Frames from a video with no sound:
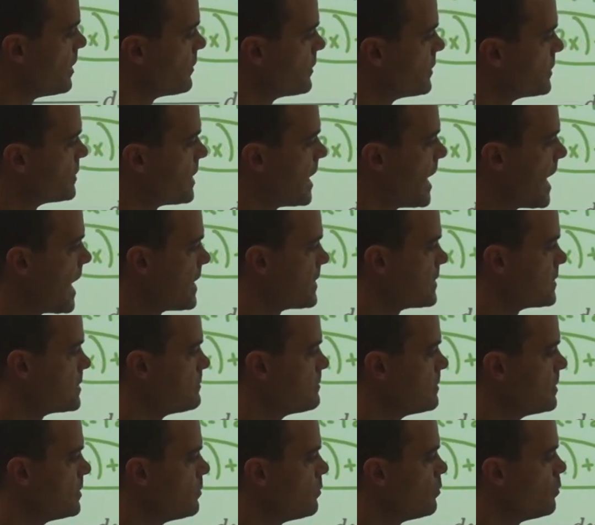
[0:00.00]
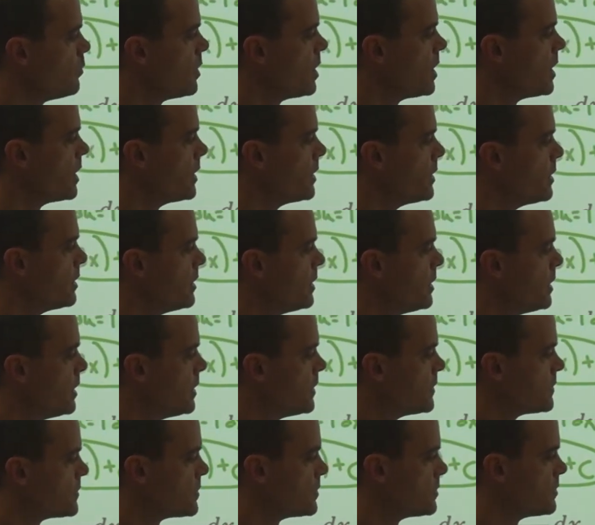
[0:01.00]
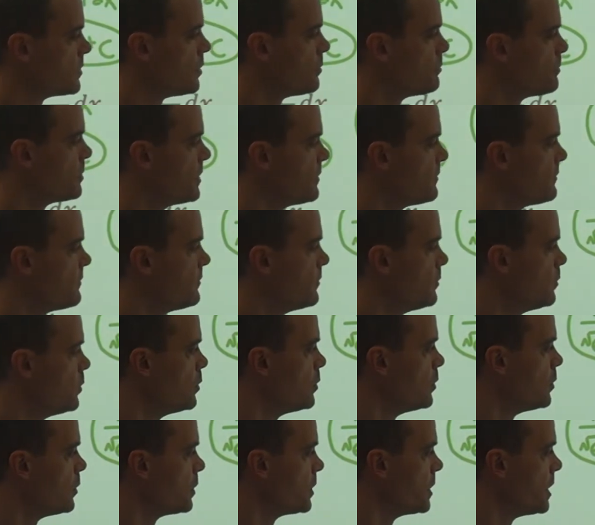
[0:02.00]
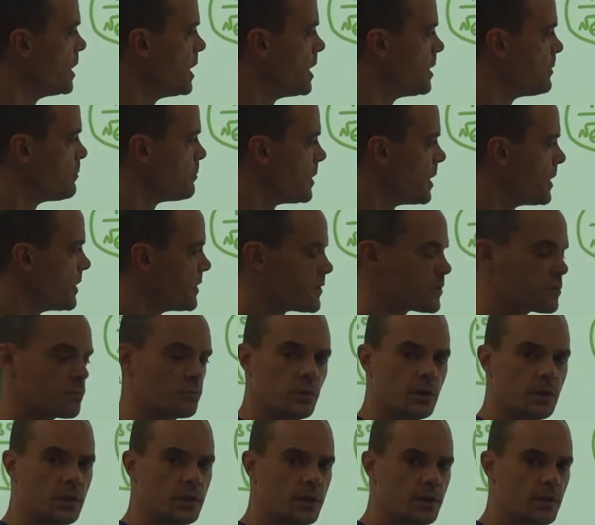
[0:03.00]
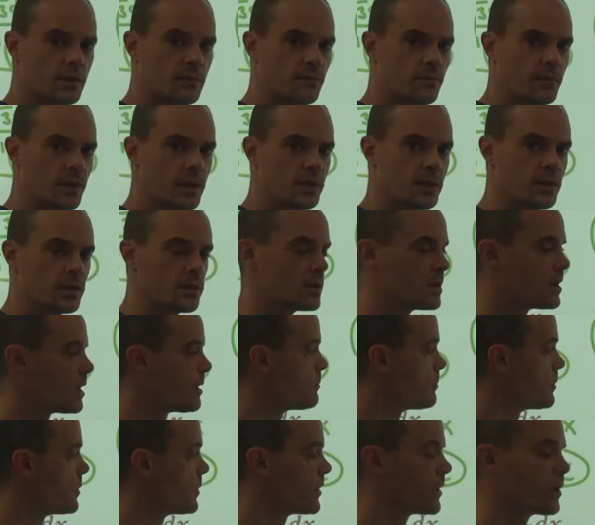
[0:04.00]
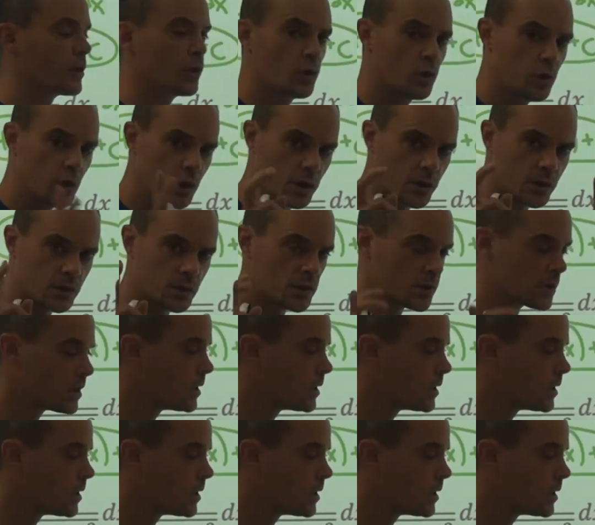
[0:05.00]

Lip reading: This has to be a 1, so don't be fooled by this really convenient number that looked